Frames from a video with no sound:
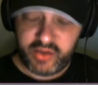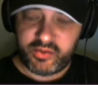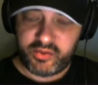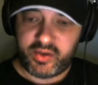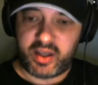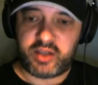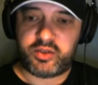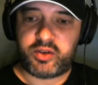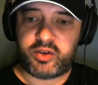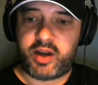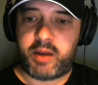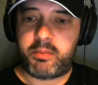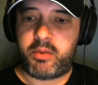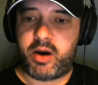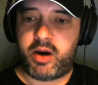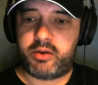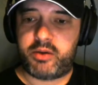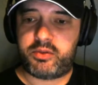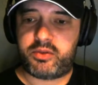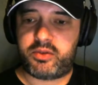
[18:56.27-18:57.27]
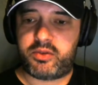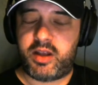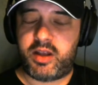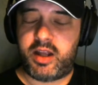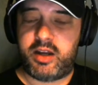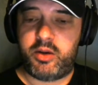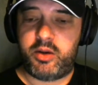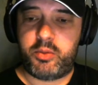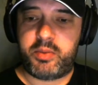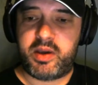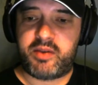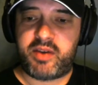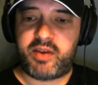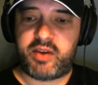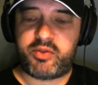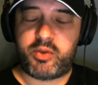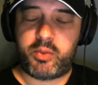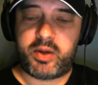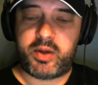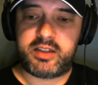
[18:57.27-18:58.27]
Thanks for that, Miles. A little bit of
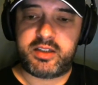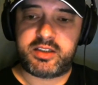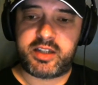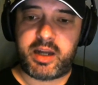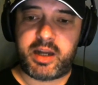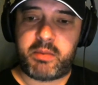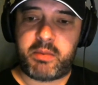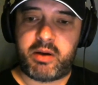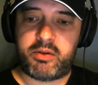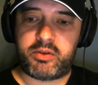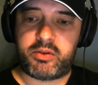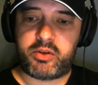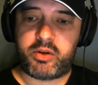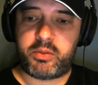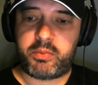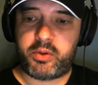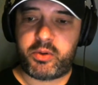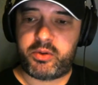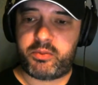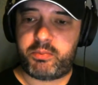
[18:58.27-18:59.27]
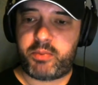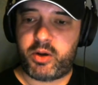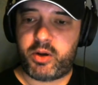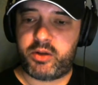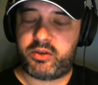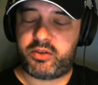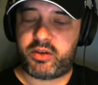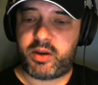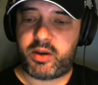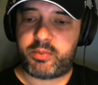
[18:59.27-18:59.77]
effort went into that Maradona pod, so I